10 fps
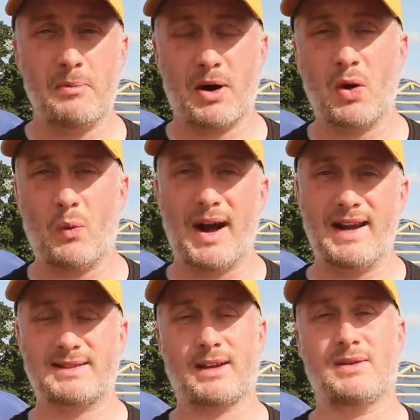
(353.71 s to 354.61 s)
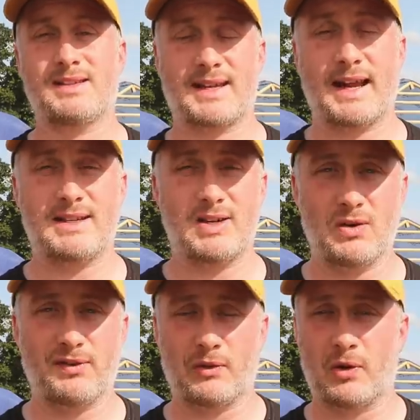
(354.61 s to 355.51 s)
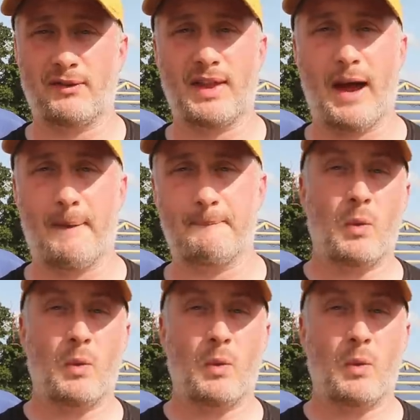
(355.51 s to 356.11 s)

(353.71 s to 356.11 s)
by the way, so stay tuned for all of that.